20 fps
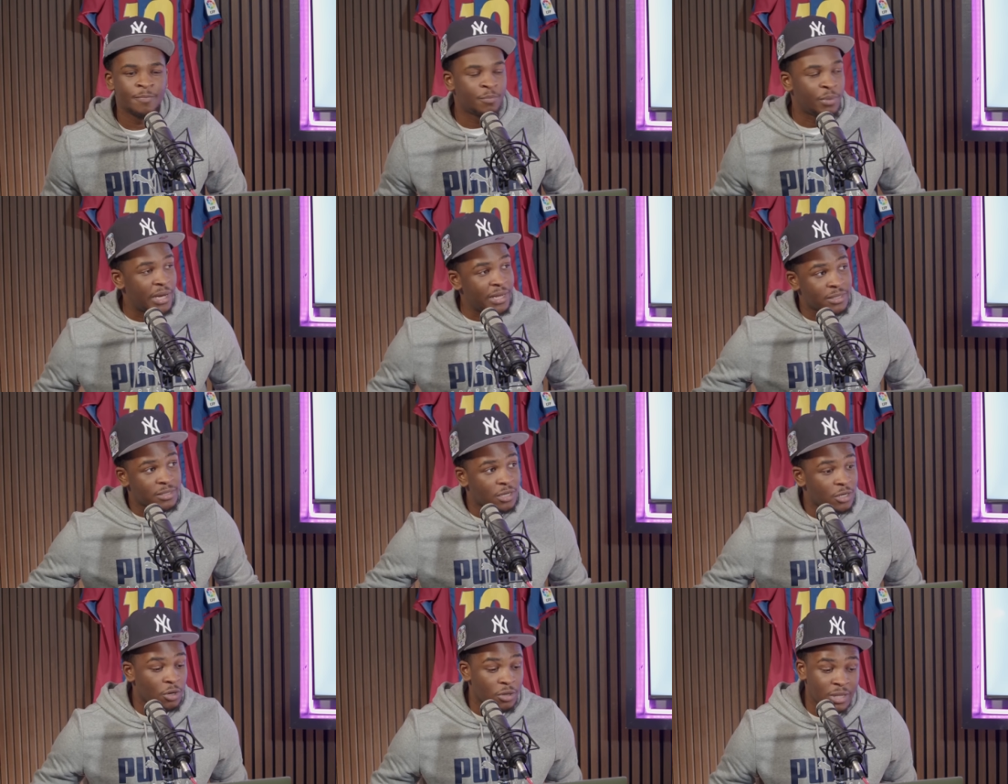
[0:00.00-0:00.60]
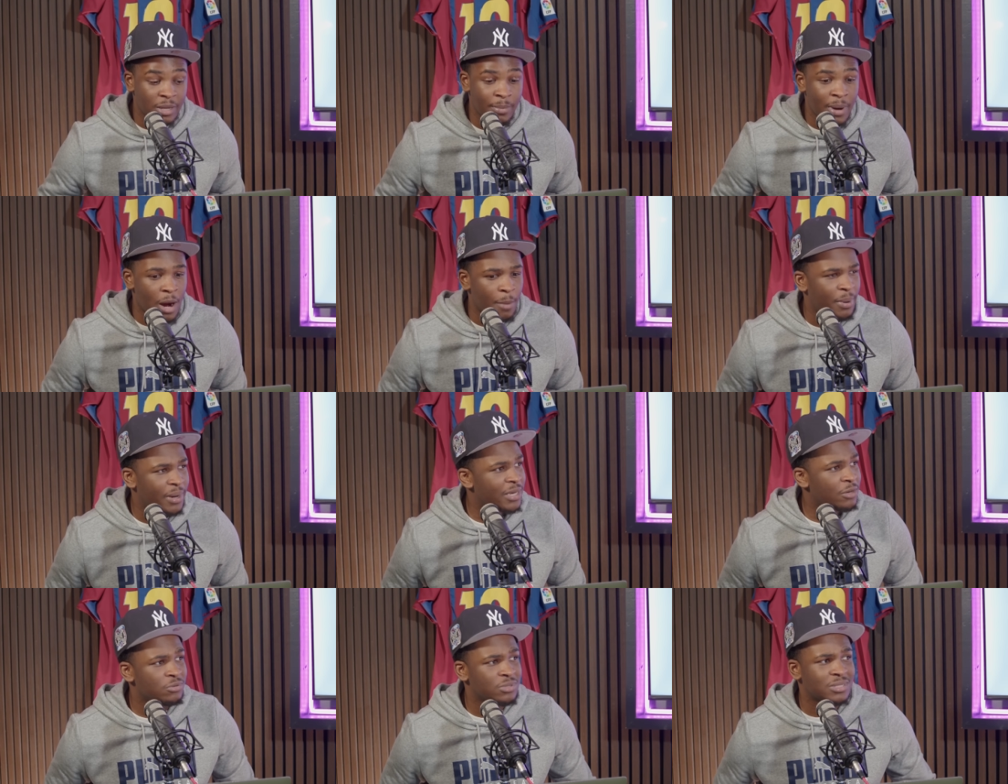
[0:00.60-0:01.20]
Inter knocked them out, but
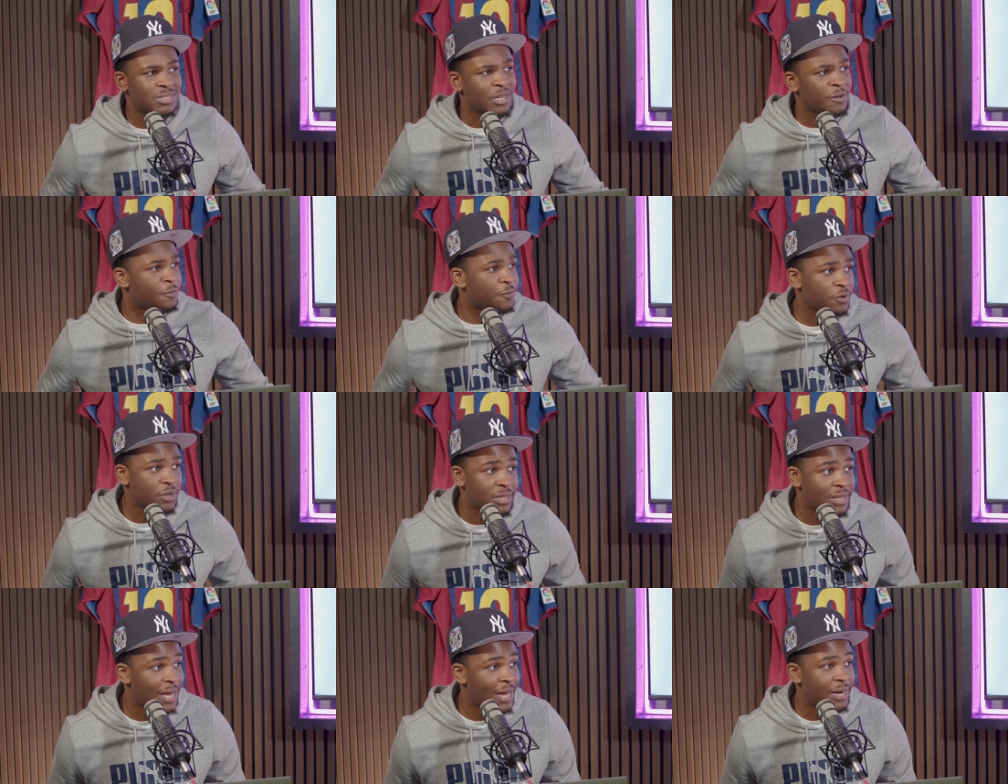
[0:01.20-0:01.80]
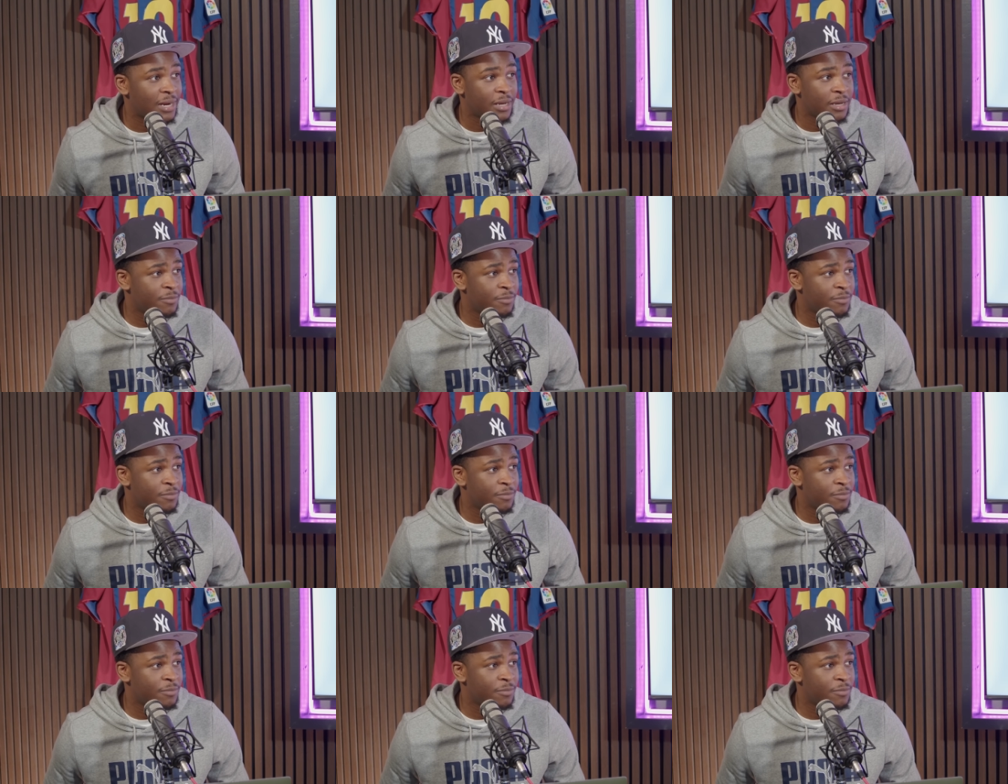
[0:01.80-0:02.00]
he was different in that.